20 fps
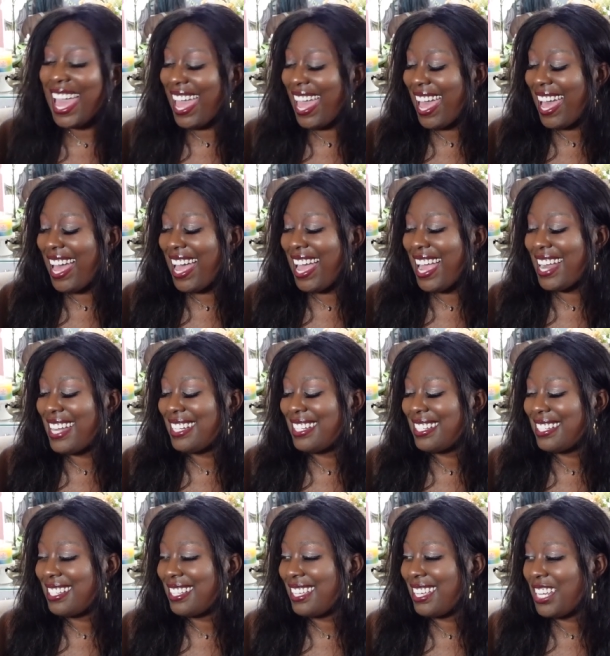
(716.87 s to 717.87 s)
and
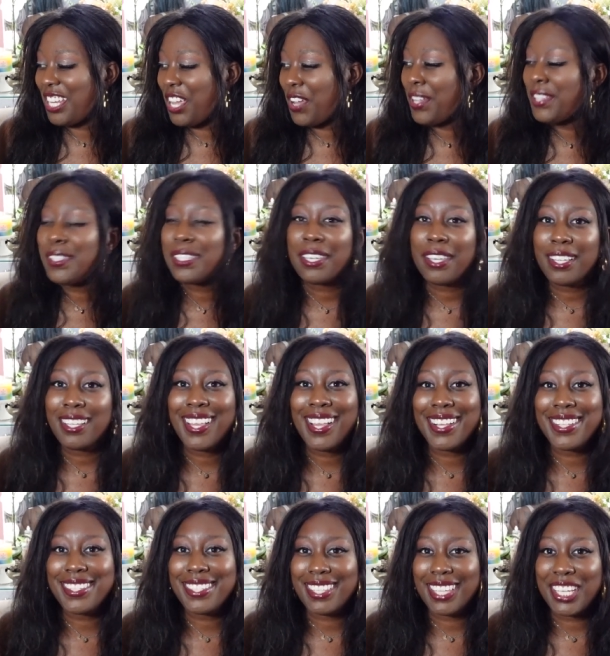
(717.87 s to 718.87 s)
you know, it's a good
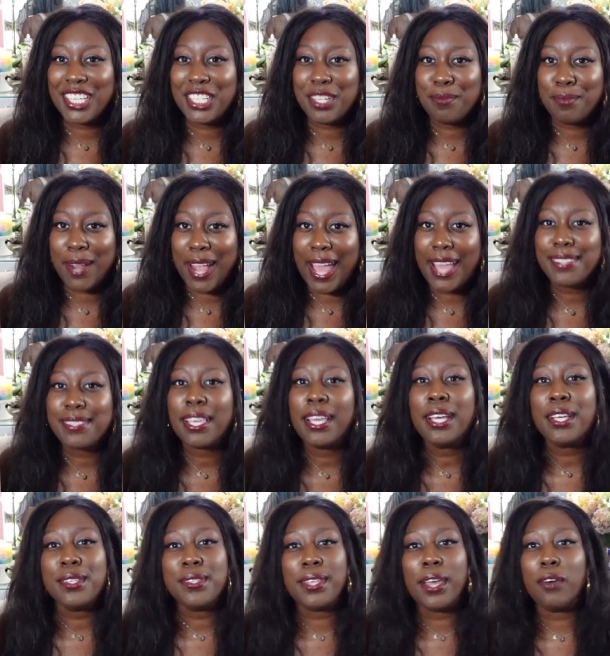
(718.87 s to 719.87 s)
consolation prize.
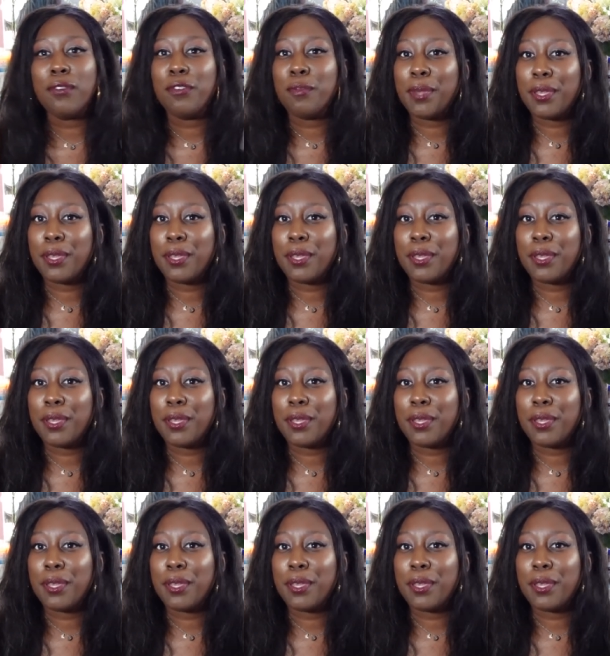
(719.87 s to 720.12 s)
So for